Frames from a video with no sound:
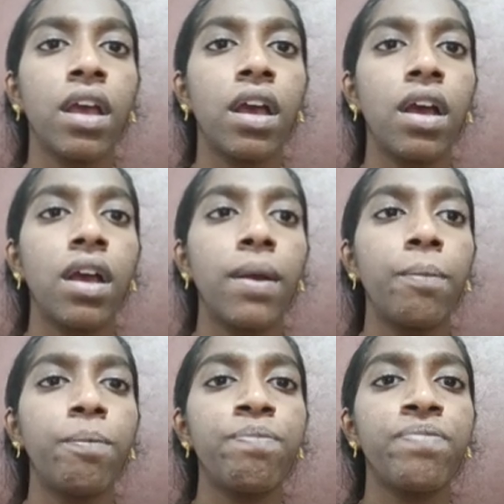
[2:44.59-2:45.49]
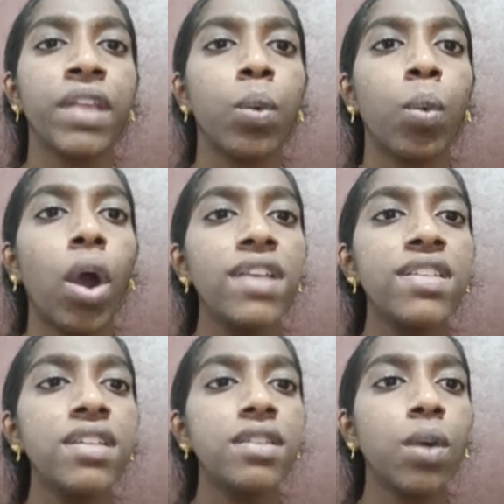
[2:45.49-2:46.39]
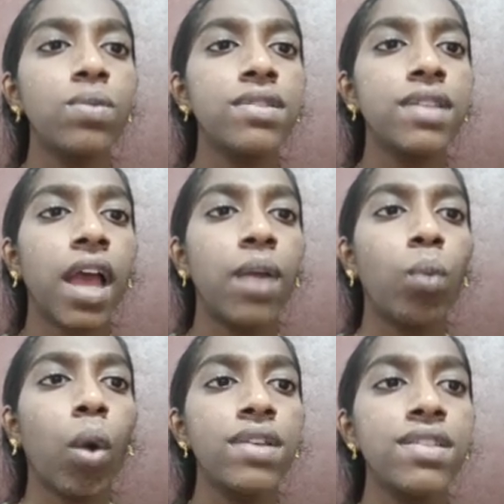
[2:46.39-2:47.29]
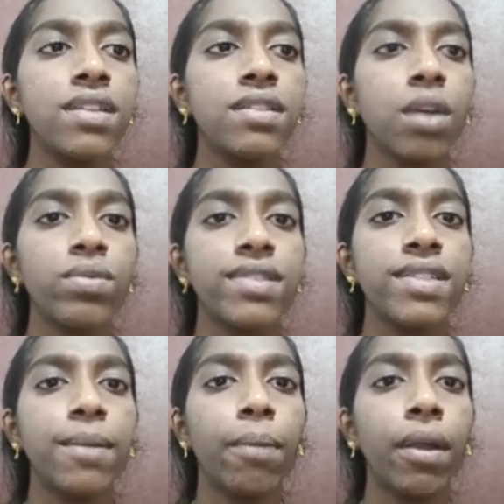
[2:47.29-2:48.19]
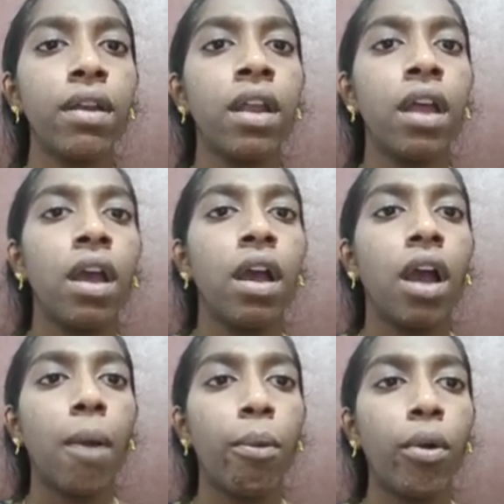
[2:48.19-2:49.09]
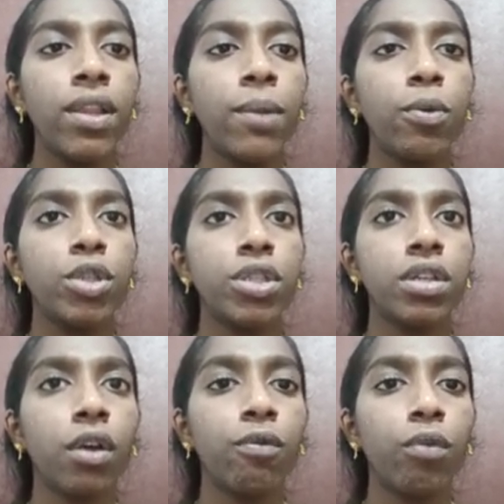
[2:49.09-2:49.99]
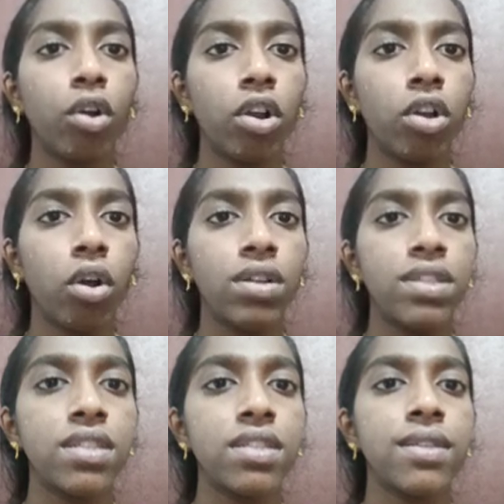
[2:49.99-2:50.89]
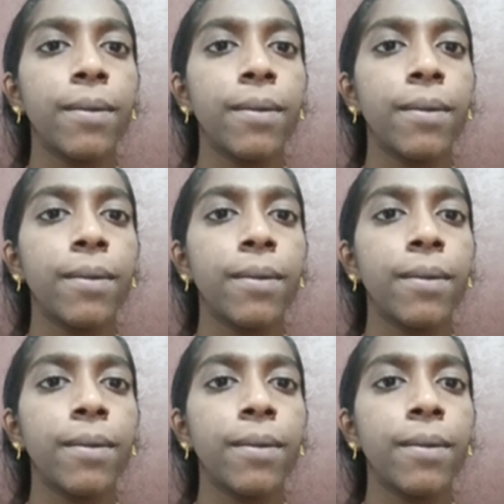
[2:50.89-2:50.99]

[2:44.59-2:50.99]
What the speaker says: Um, Voiced sounds and voiceless sounds depend upon the position of vocal cords.